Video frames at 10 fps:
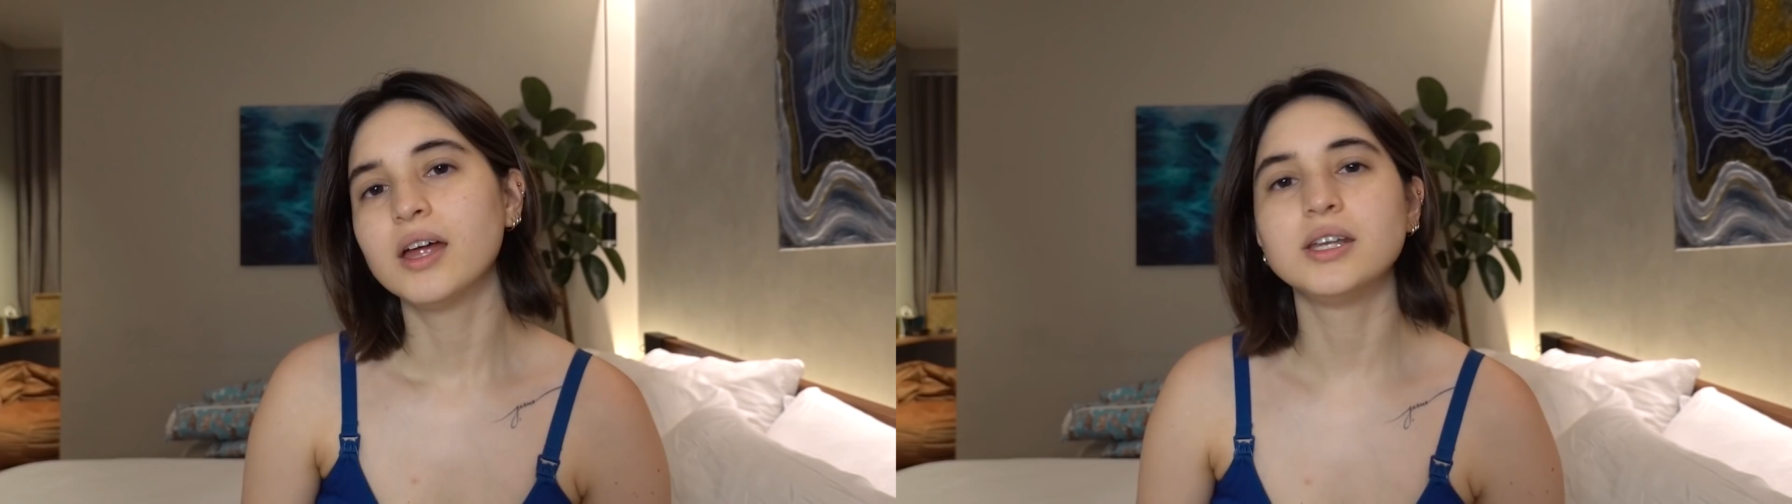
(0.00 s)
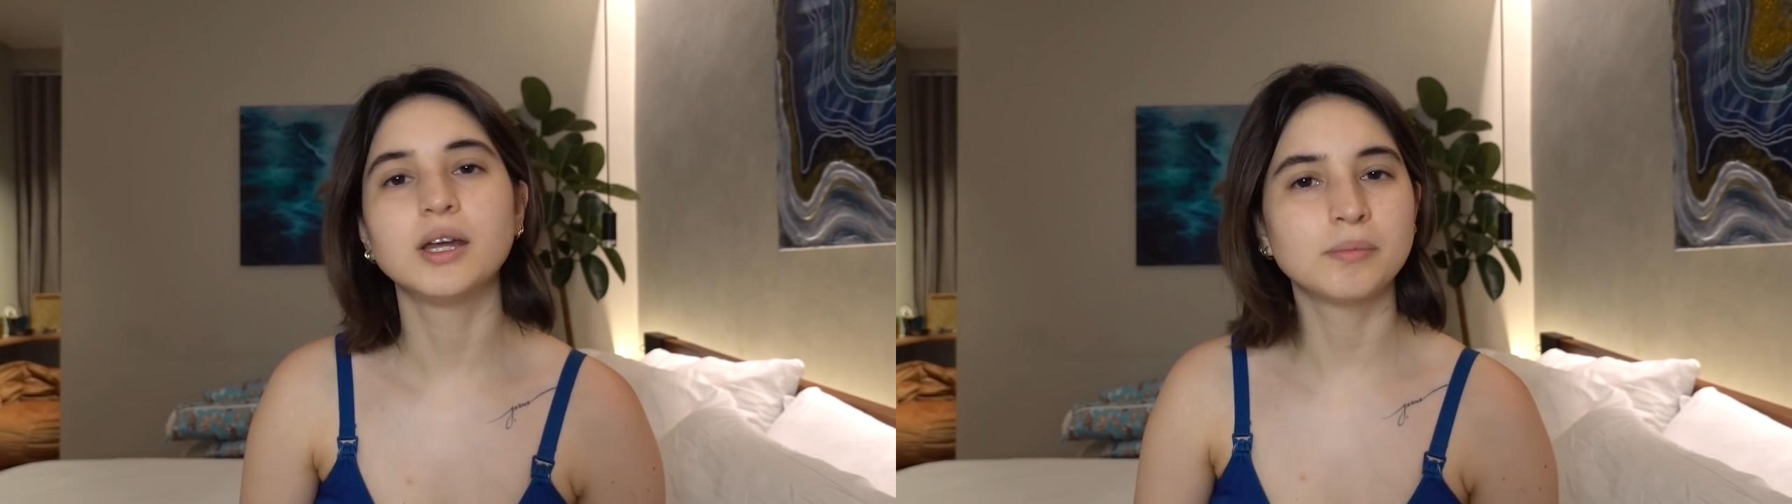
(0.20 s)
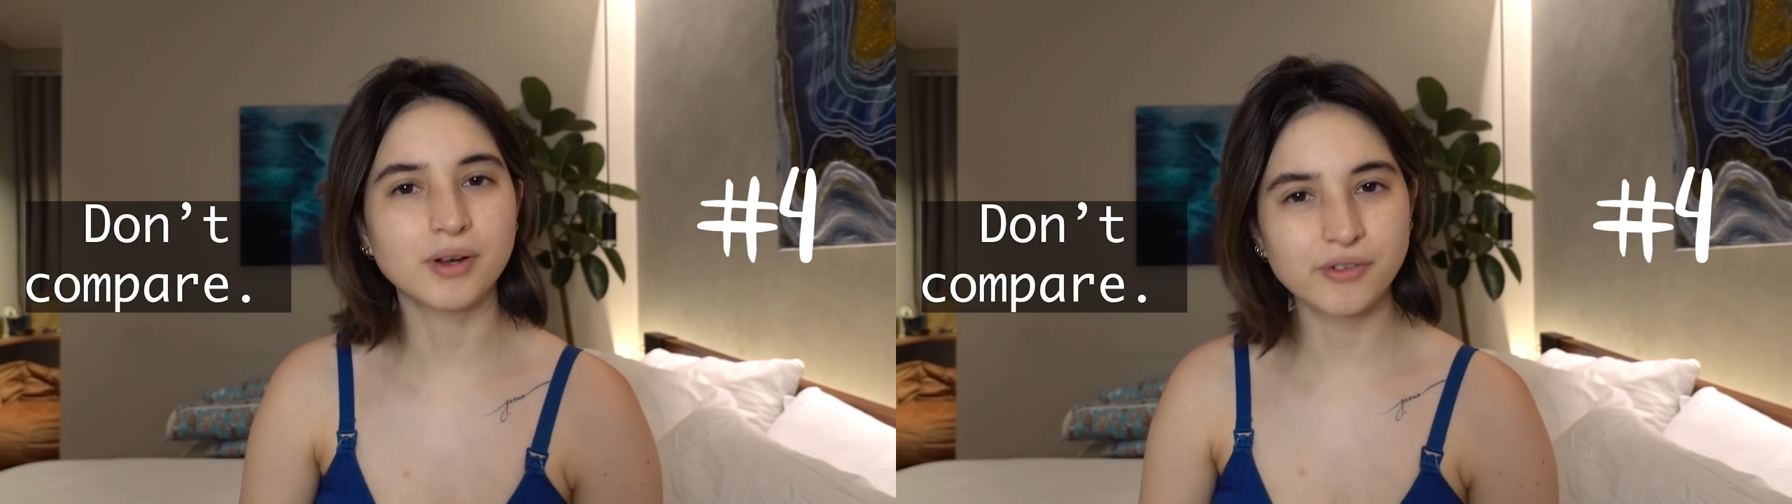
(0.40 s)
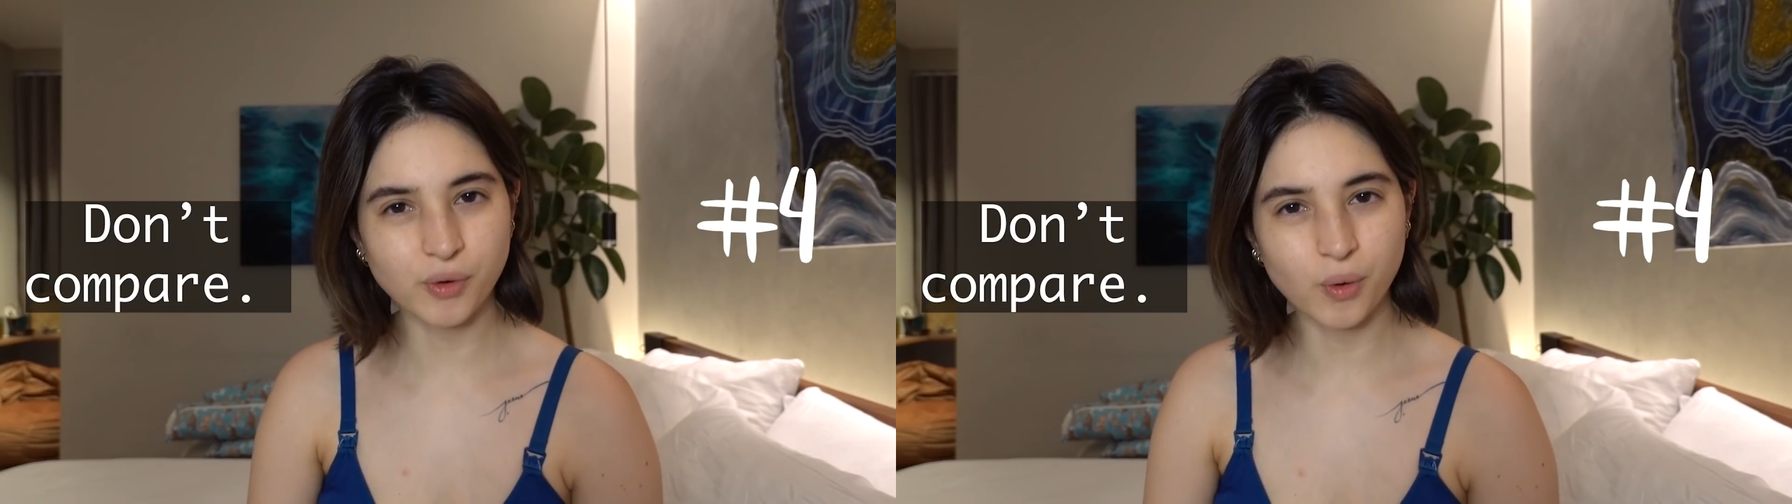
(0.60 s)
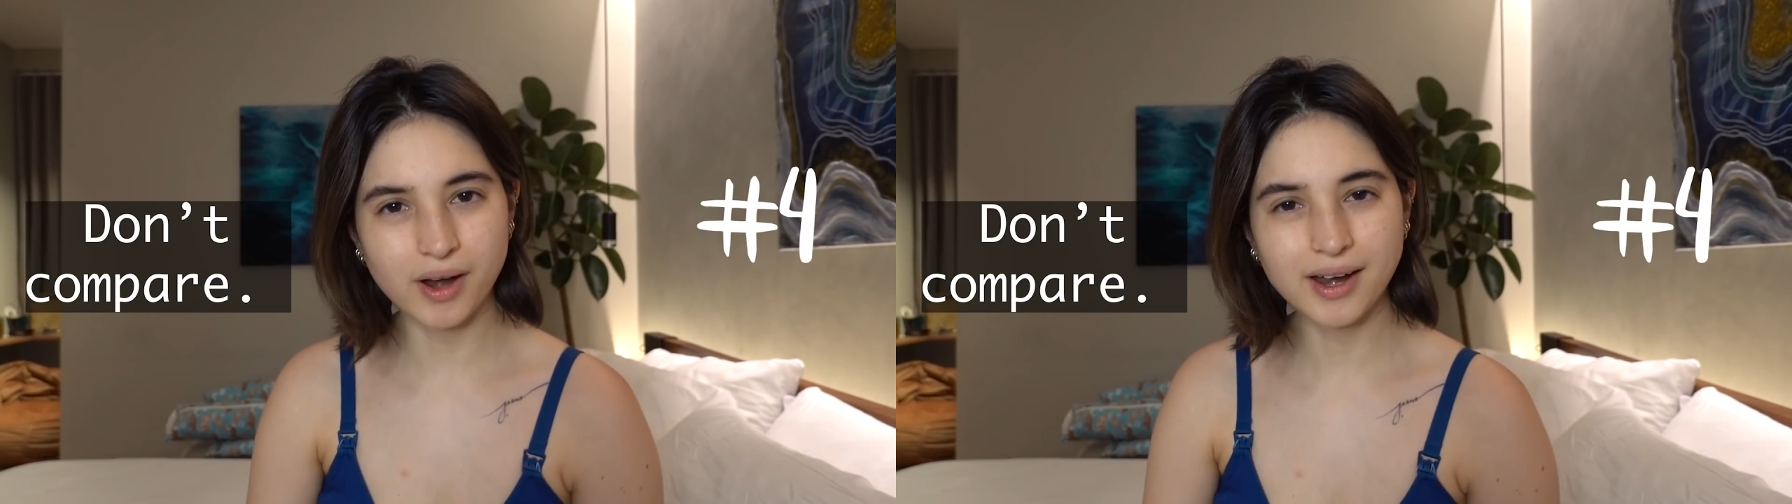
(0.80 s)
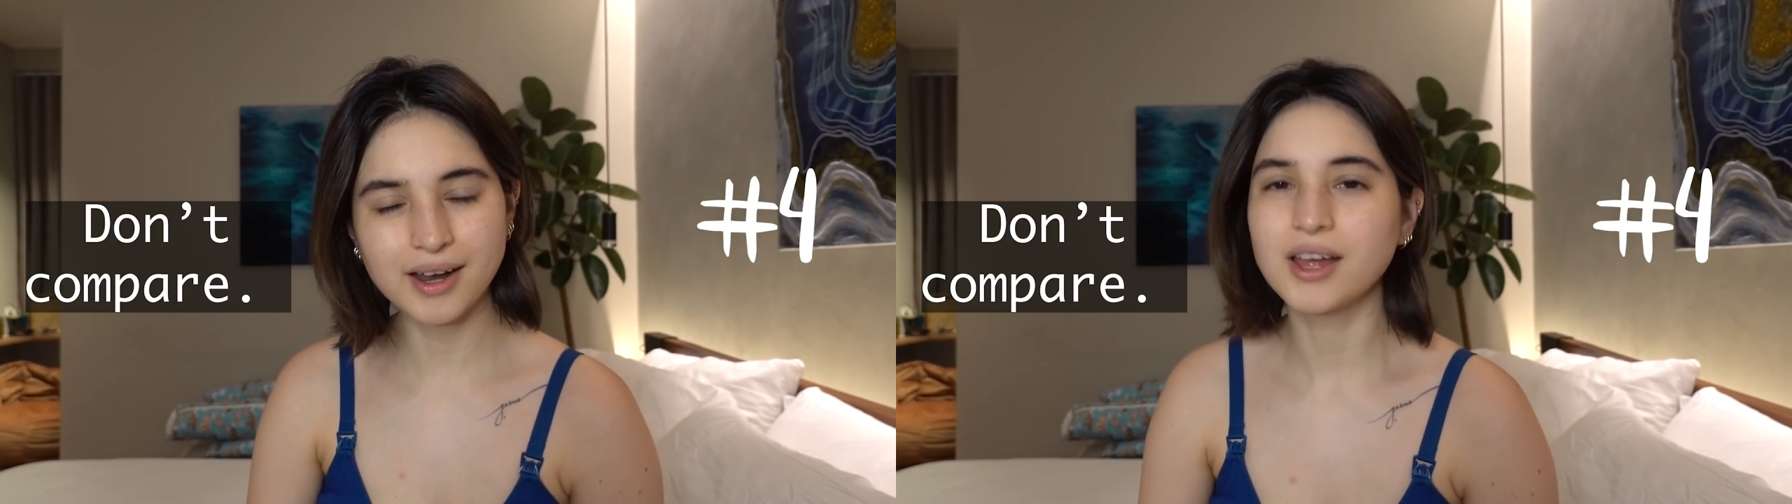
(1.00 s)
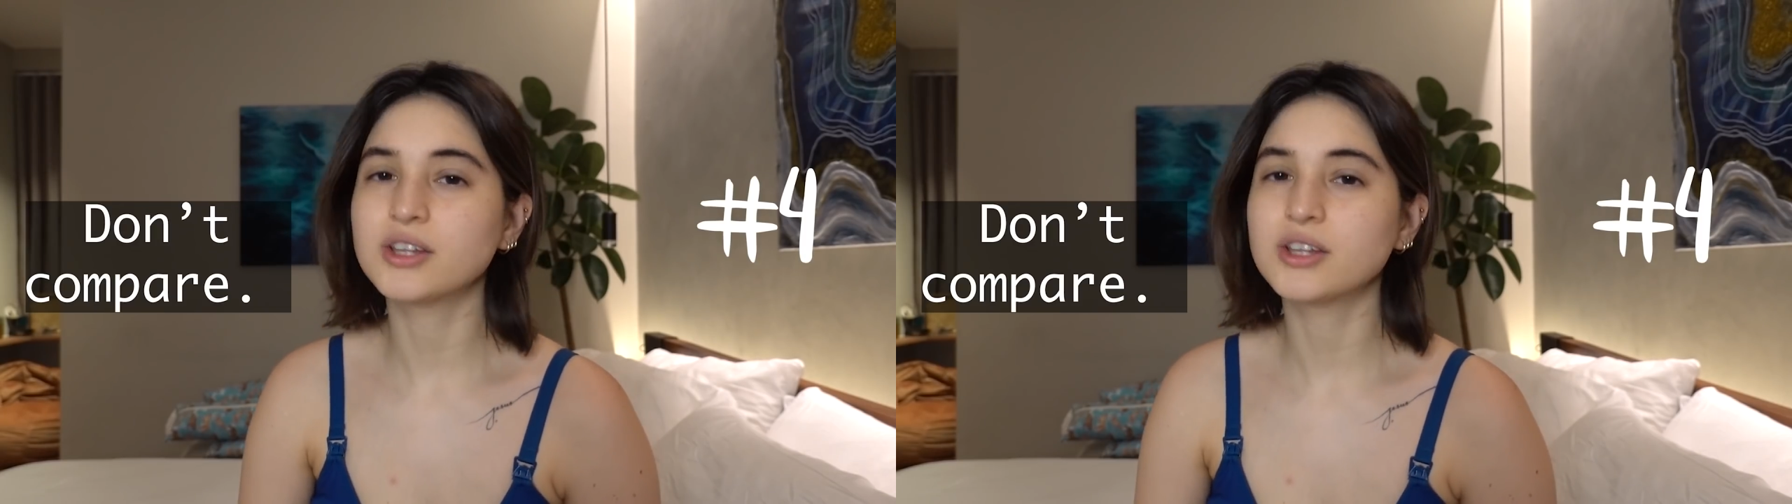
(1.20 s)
Number 4,